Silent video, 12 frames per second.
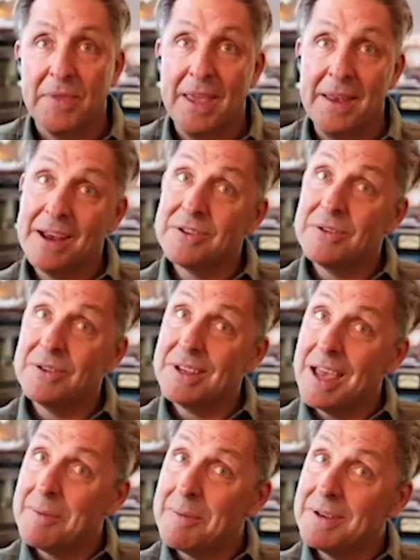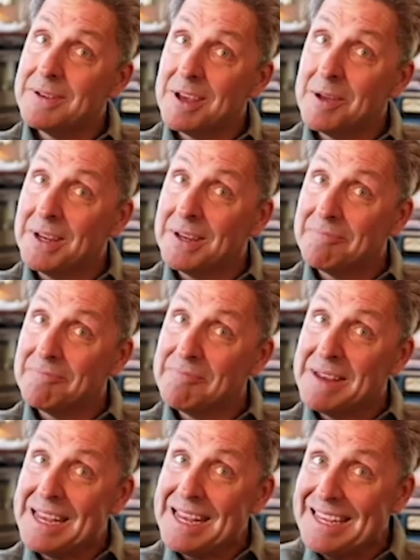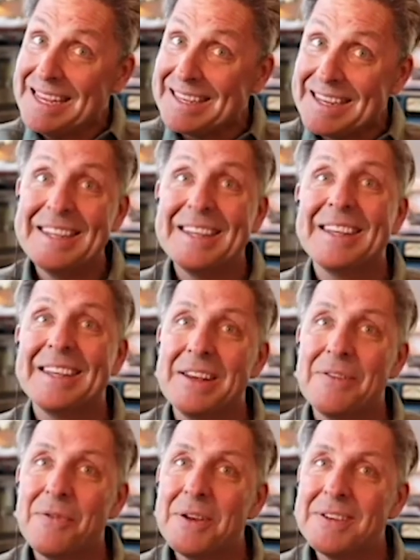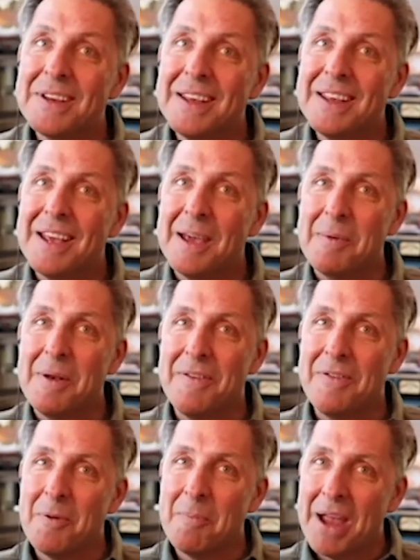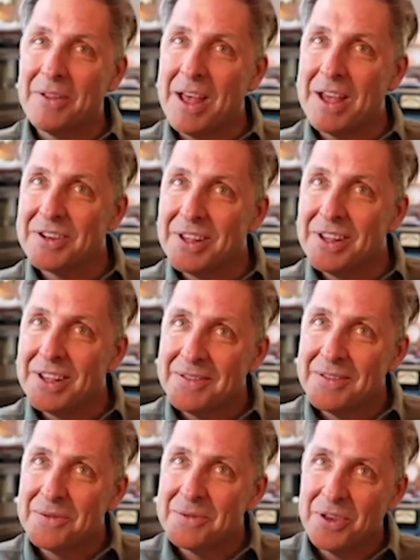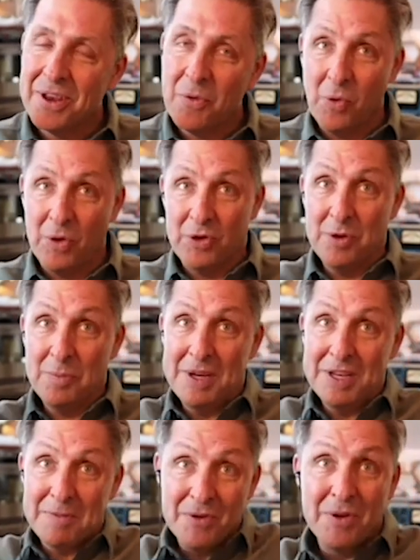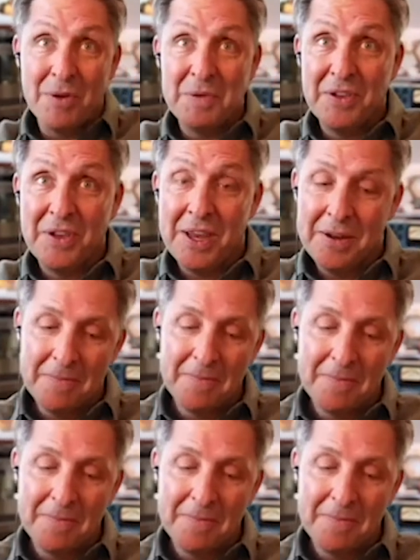And actually, Gabby, tell me, is it different? I mean, if you're biologically resilient, will you be spiritually resilient?